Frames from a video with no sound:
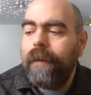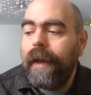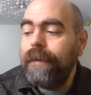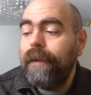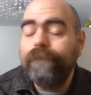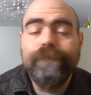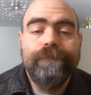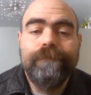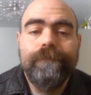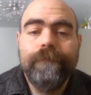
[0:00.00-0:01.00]
and yeah,
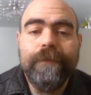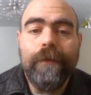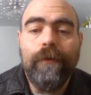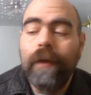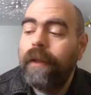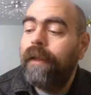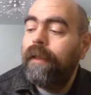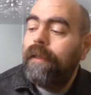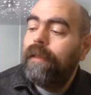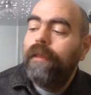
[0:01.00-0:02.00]
so
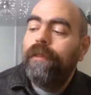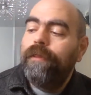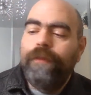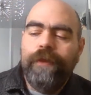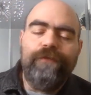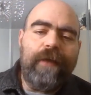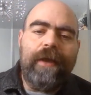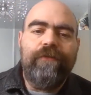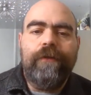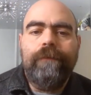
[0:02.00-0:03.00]
this
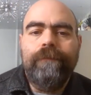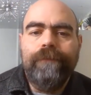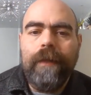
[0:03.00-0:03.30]
faction,